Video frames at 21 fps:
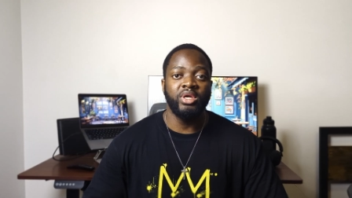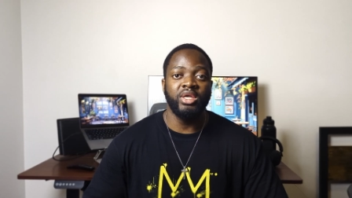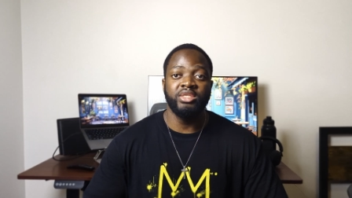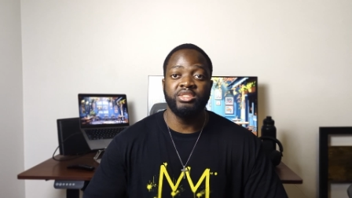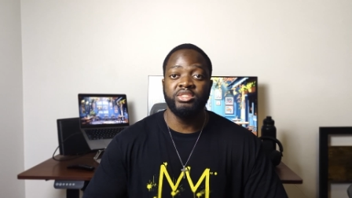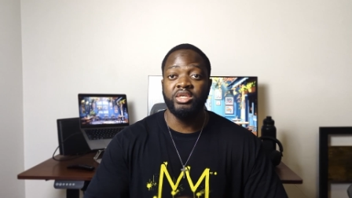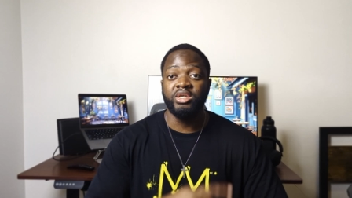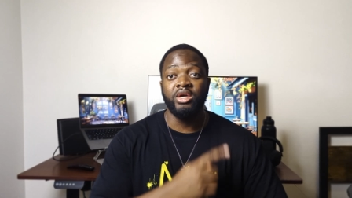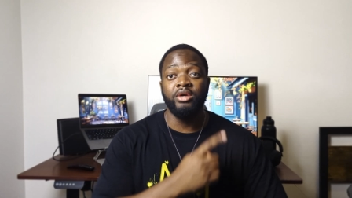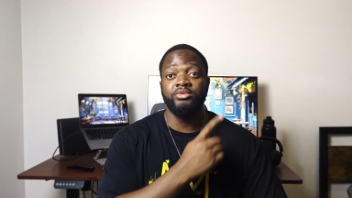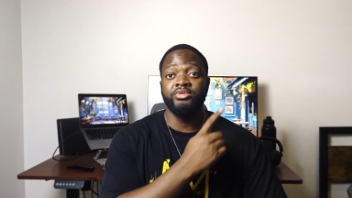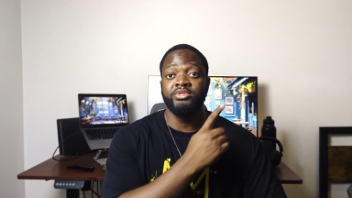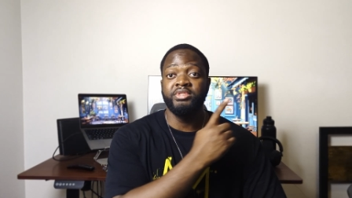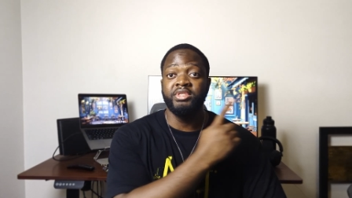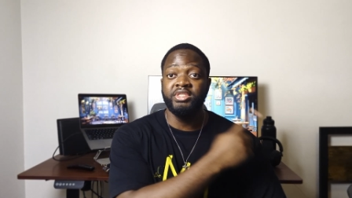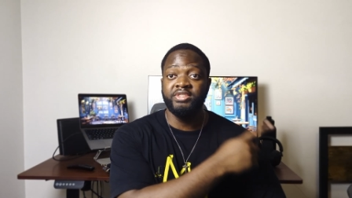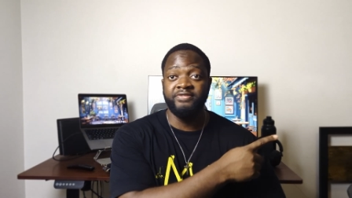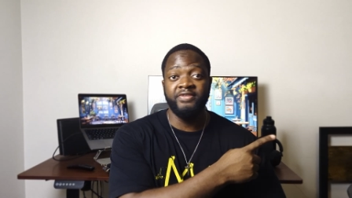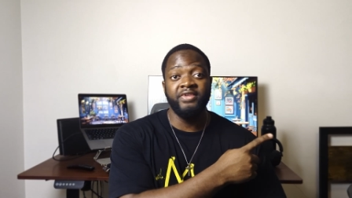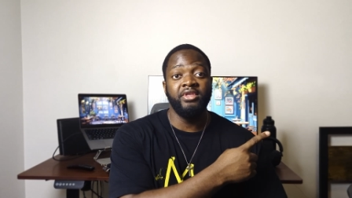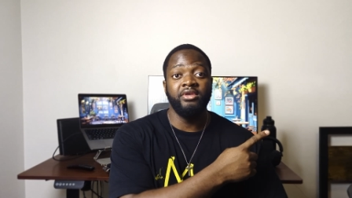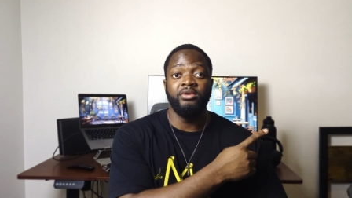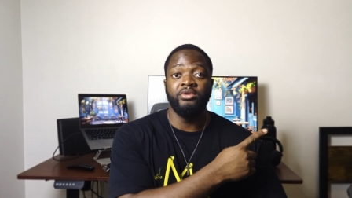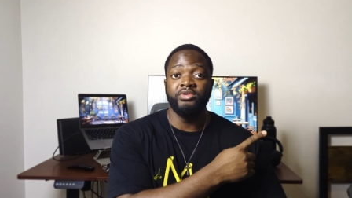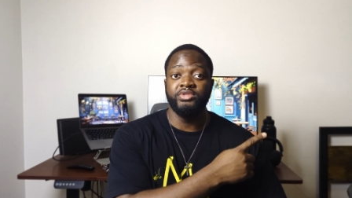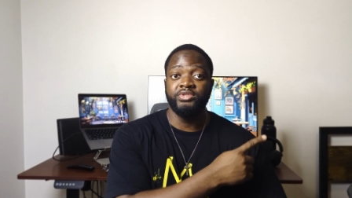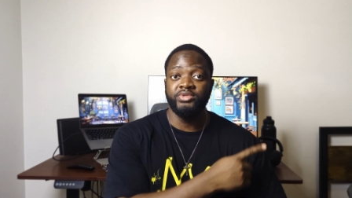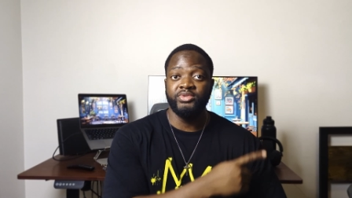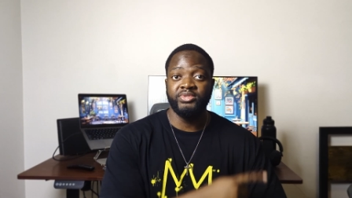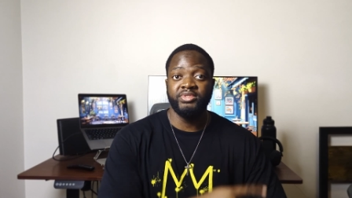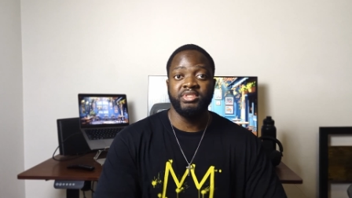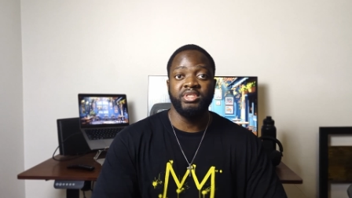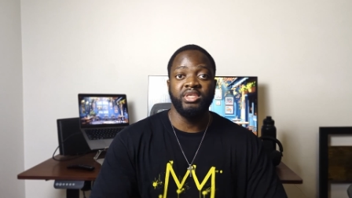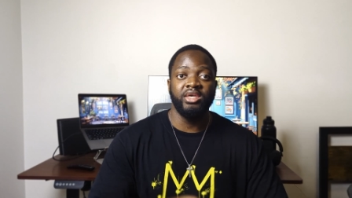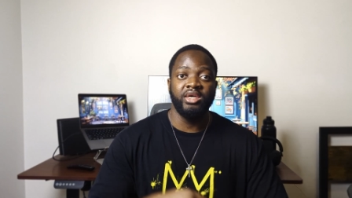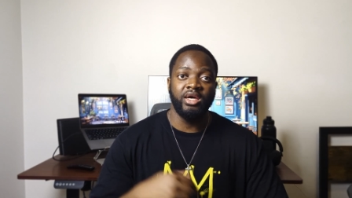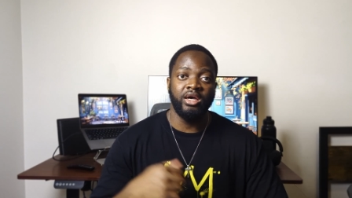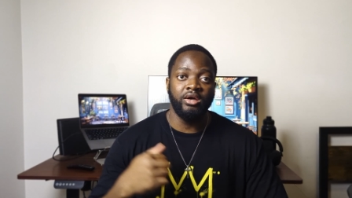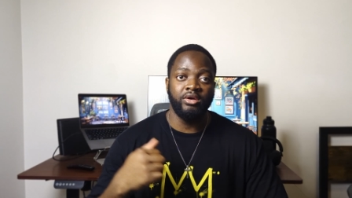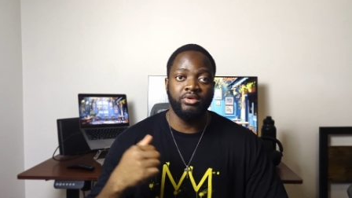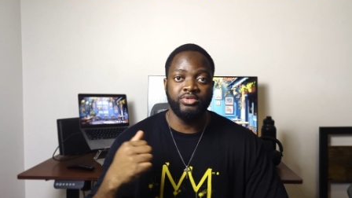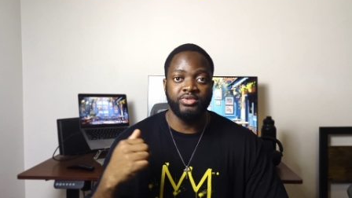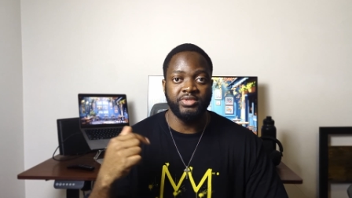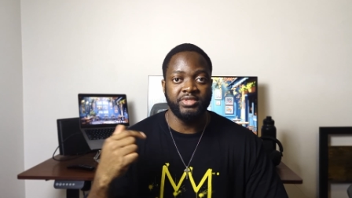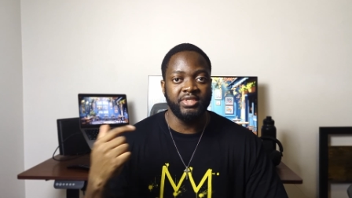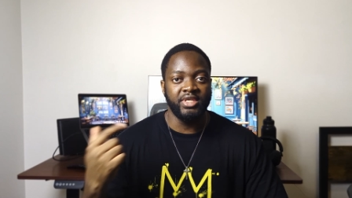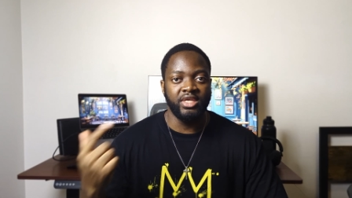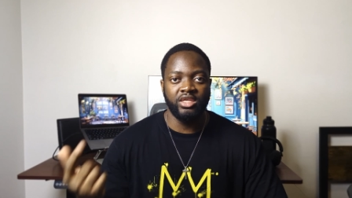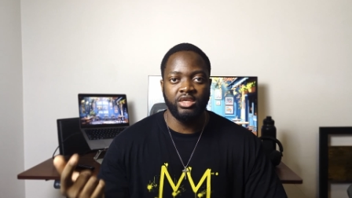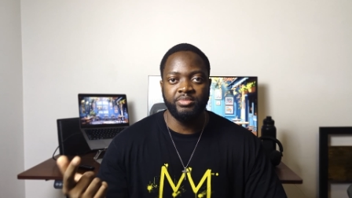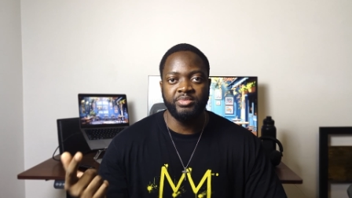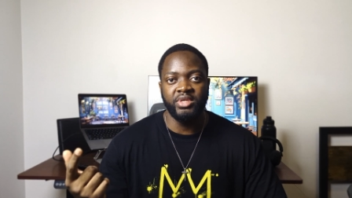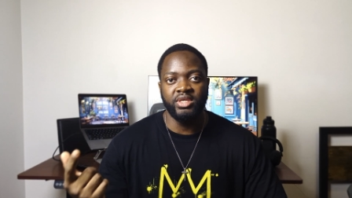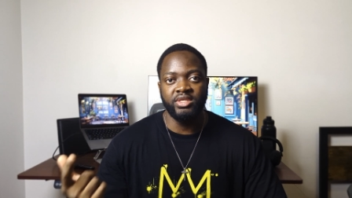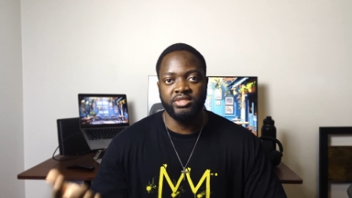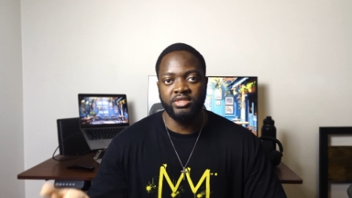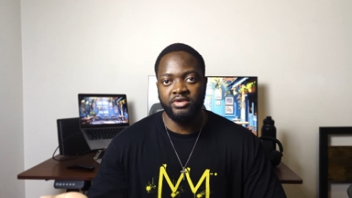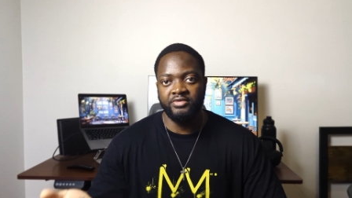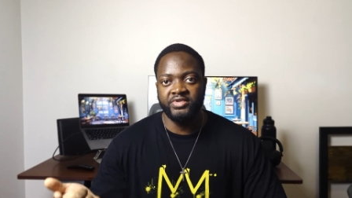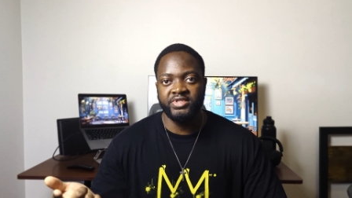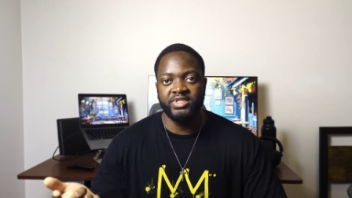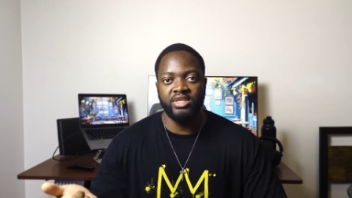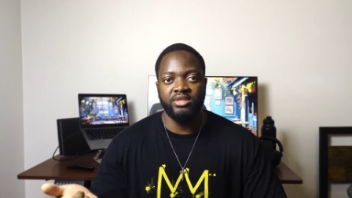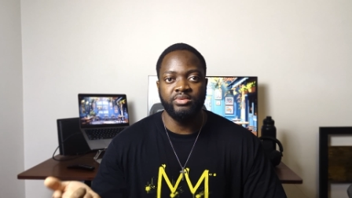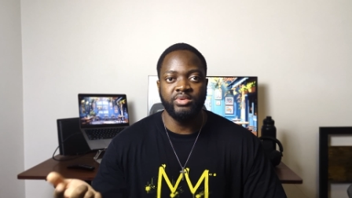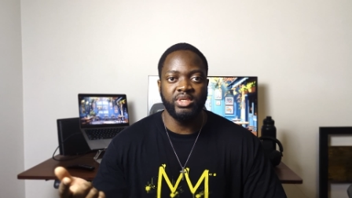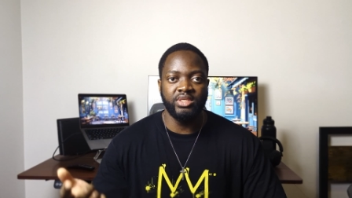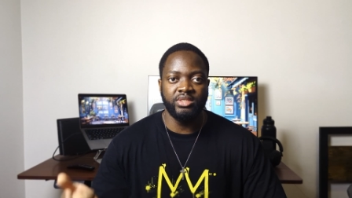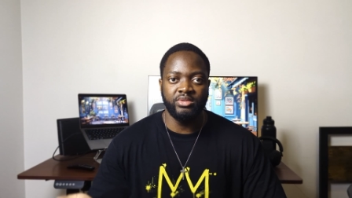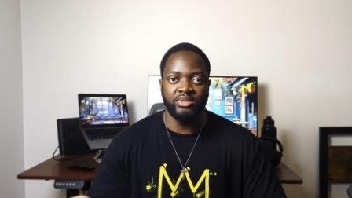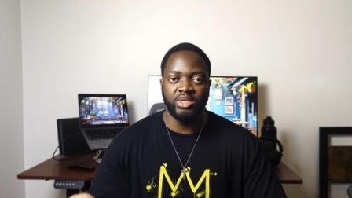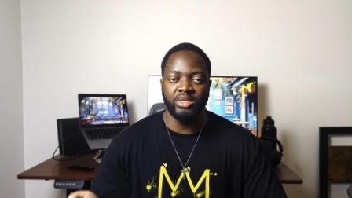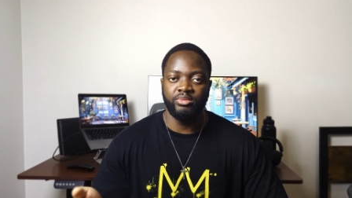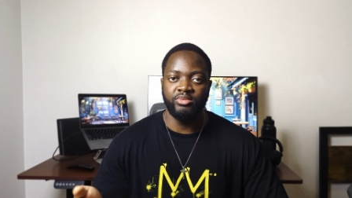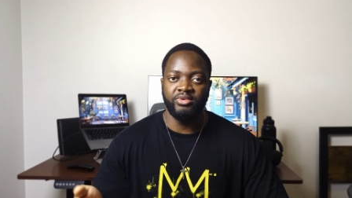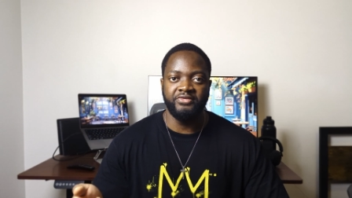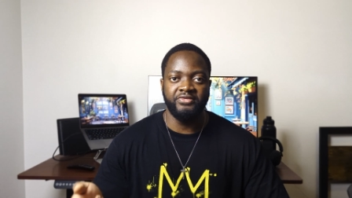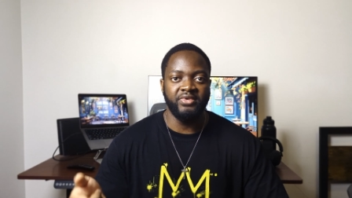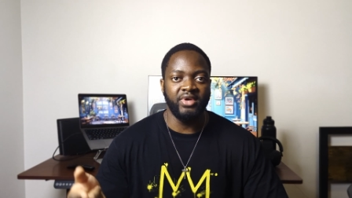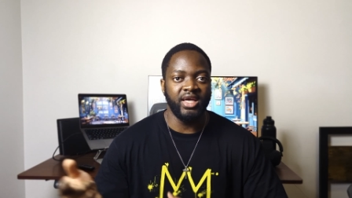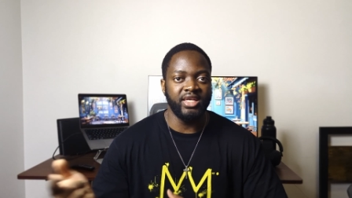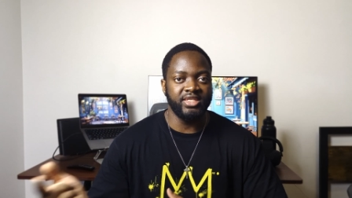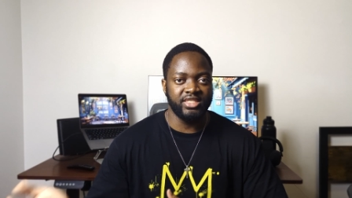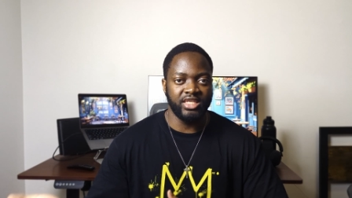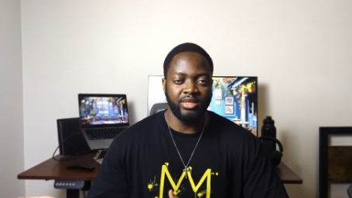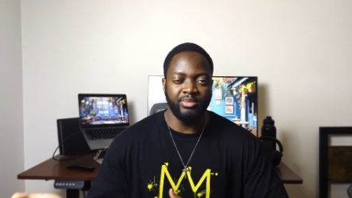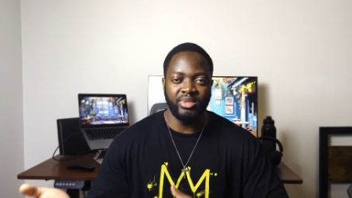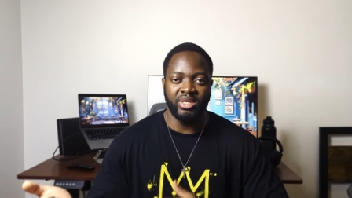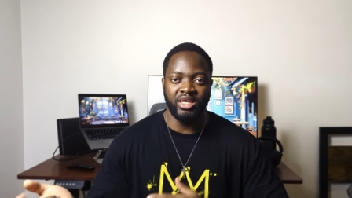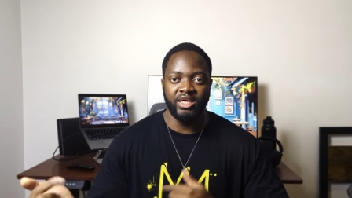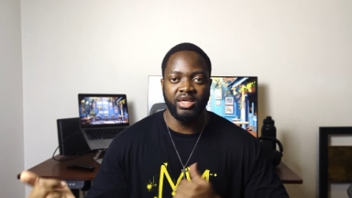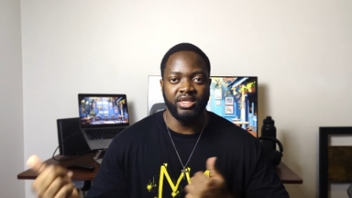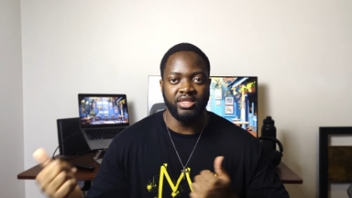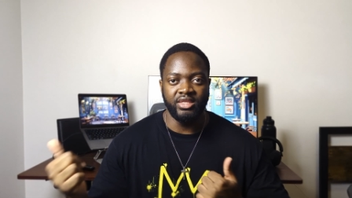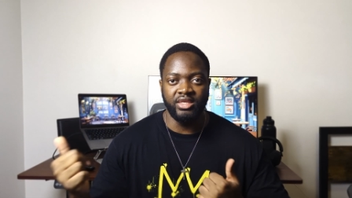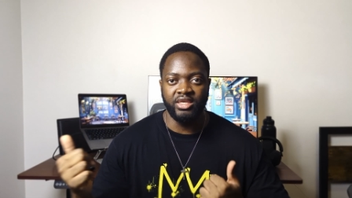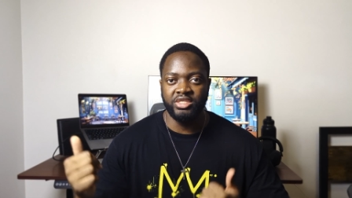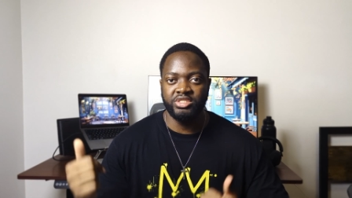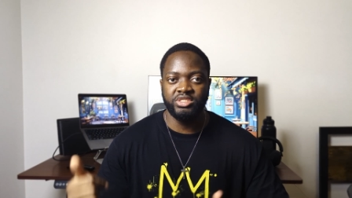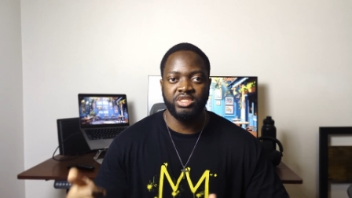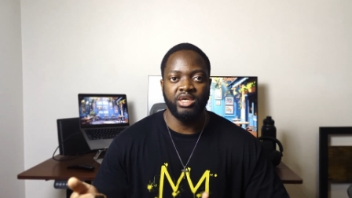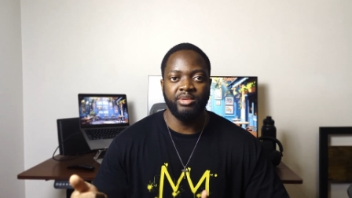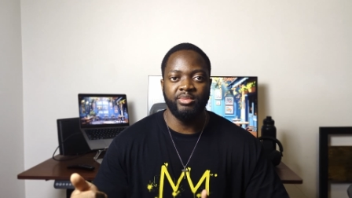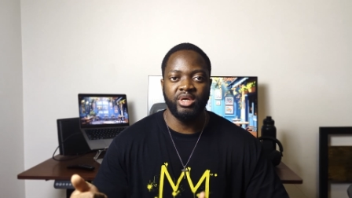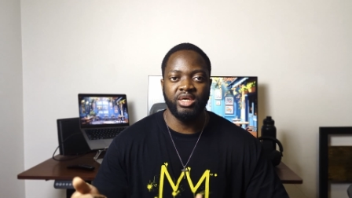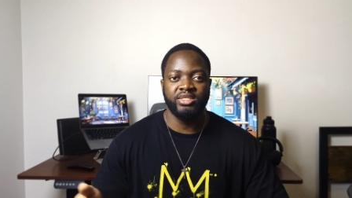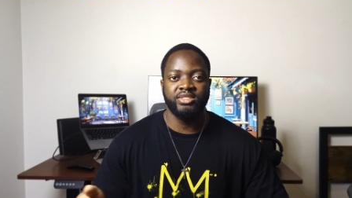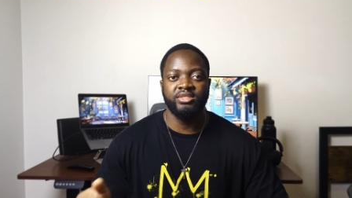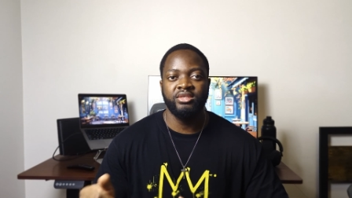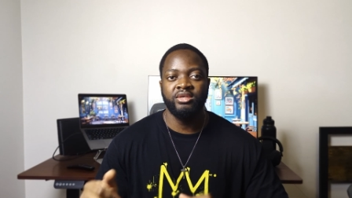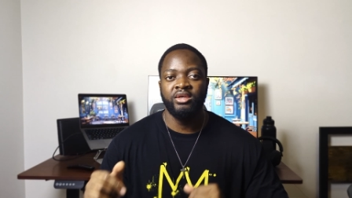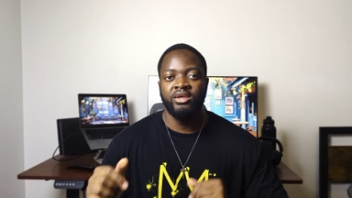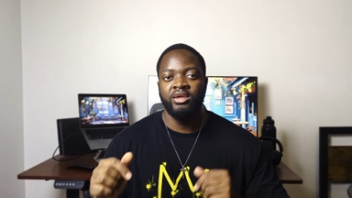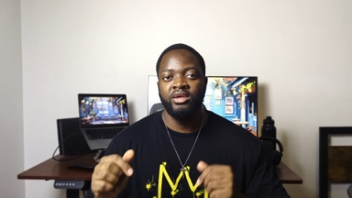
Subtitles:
check out this video to see how to set up server-side rendering with Figma and HTMX.